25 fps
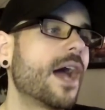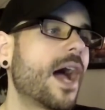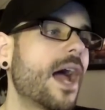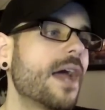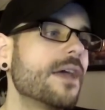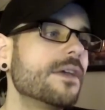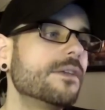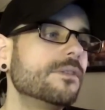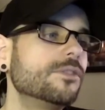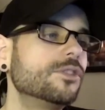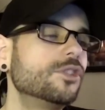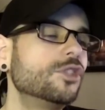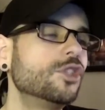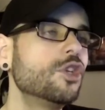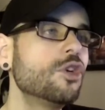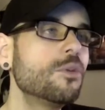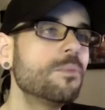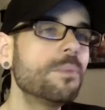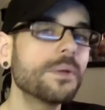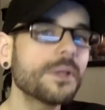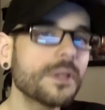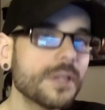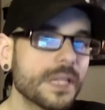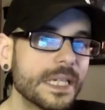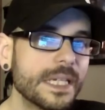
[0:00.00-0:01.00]
I do
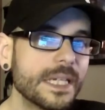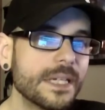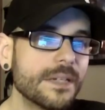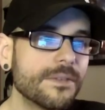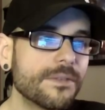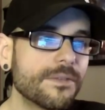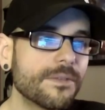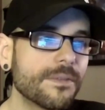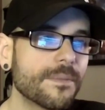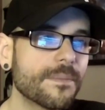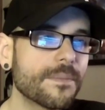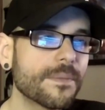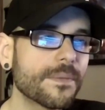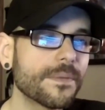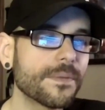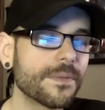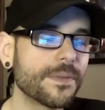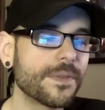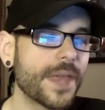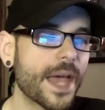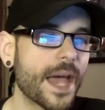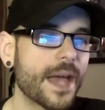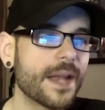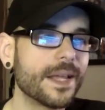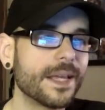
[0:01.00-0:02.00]
believe
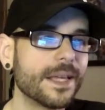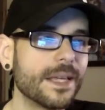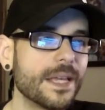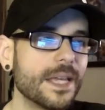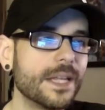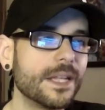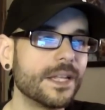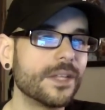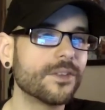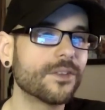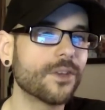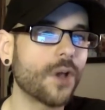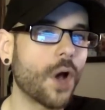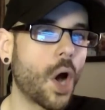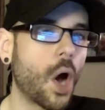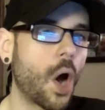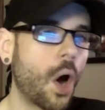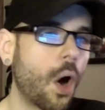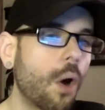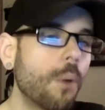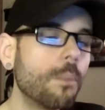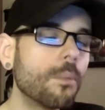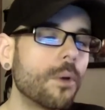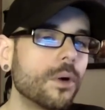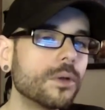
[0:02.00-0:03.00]
that it is
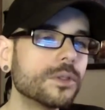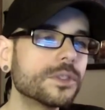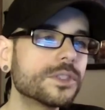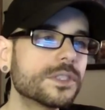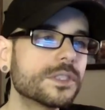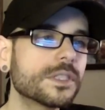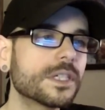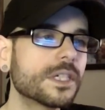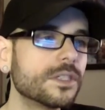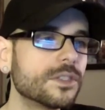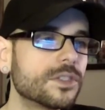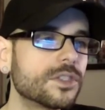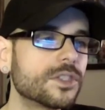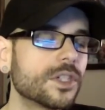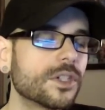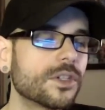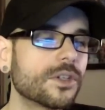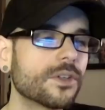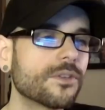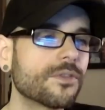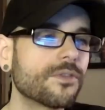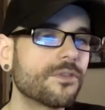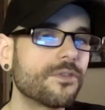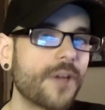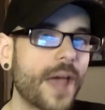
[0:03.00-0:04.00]
almost
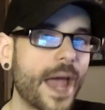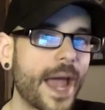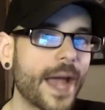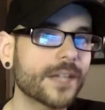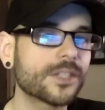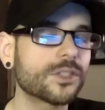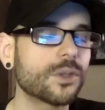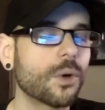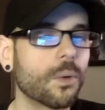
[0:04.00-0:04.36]
considered fact,